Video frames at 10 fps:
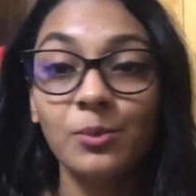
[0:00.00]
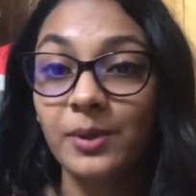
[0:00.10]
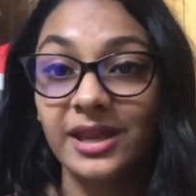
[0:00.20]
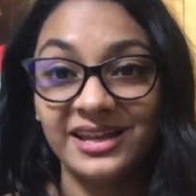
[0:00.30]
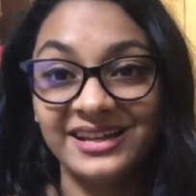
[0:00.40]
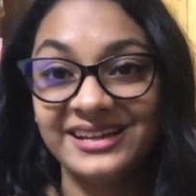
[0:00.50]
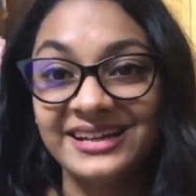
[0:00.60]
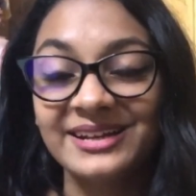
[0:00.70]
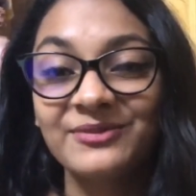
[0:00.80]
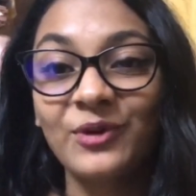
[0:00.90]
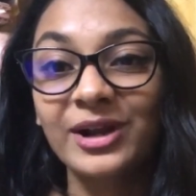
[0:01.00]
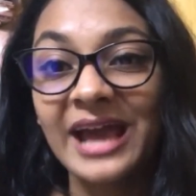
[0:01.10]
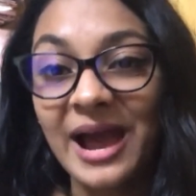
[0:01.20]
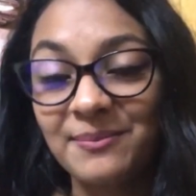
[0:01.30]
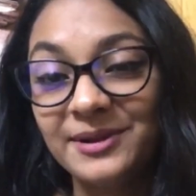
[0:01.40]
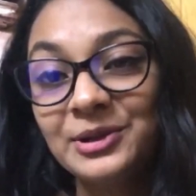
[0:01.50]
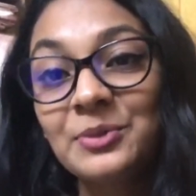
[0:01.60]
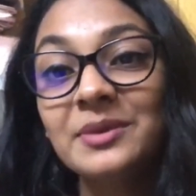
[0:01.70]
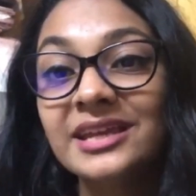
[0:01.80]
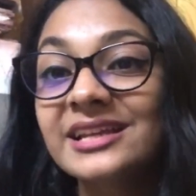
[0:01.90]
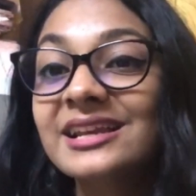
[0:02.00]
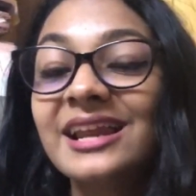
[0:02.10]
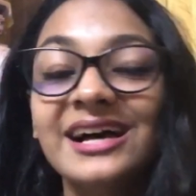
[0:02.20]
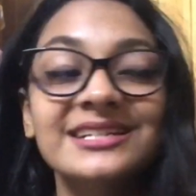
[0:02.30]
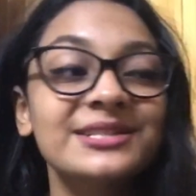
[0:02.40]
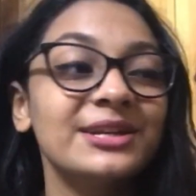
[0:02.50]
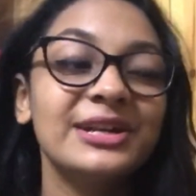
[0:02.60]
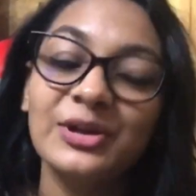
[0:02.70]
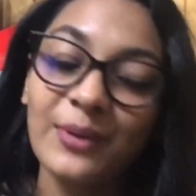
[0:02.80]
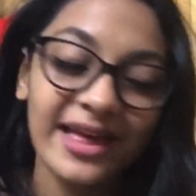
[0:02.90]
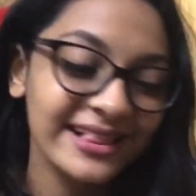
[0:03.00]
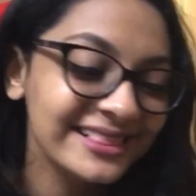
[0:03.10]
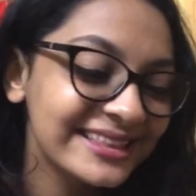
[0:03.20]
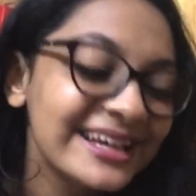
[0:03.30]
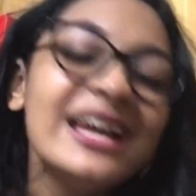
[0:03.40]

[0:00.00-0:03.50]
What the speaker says: opinion and what happened to me in class 12th,